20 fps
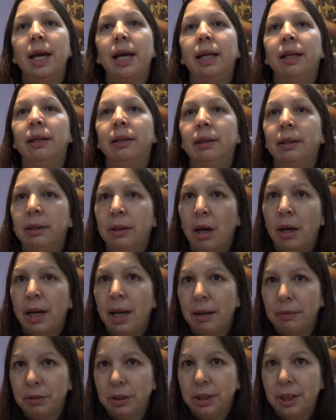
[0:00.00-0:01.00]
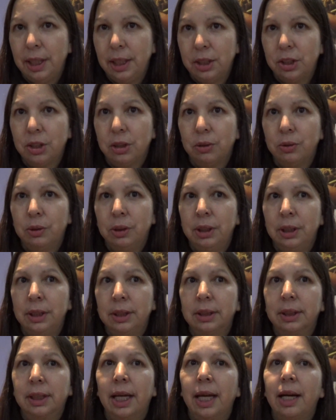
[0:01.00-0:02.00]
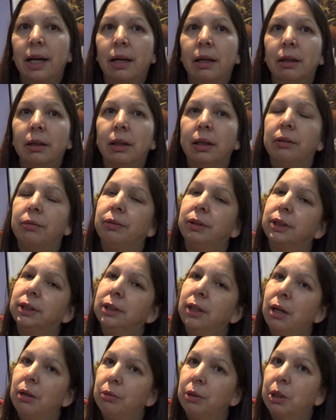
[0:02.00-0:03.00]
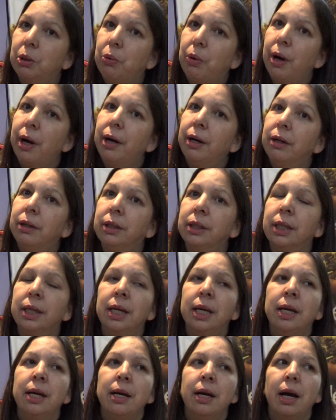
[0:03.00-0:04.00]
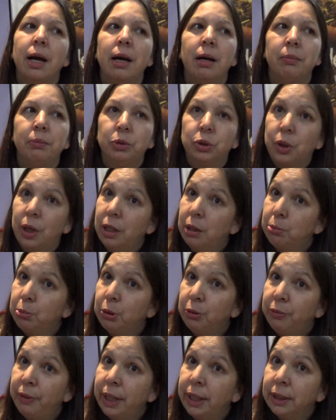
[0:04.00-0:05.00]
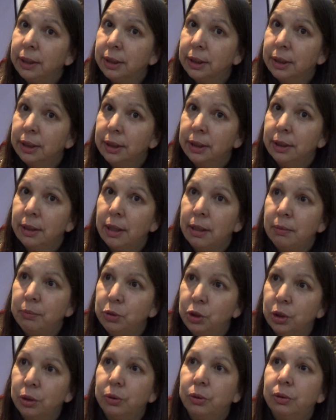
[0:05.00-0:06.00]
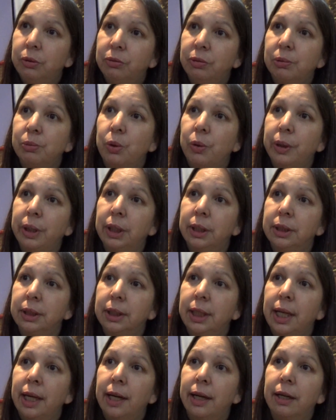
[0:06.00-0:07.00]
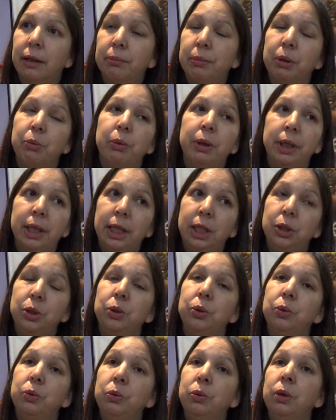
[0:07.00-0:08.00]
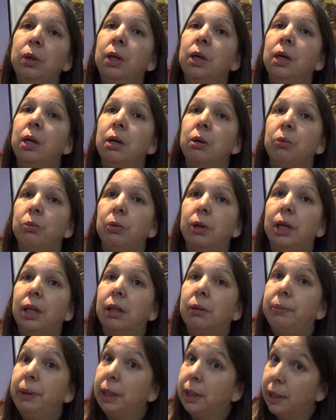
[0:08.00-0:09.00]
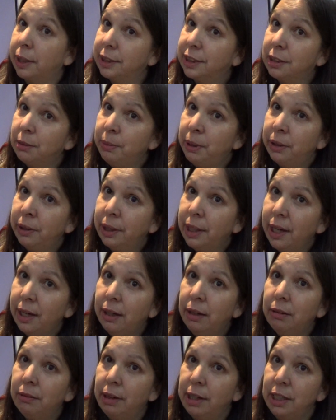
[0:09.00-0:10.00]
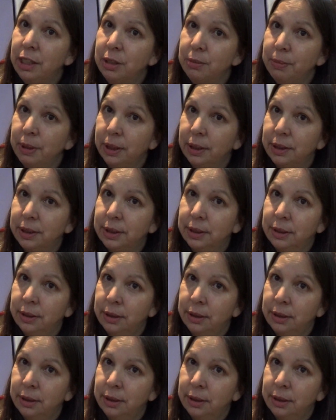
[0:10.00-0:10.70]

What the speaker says: and not have to take children into care if it's not required. Try to prevent children from going into care, but when they do, it'll be customary care arrangements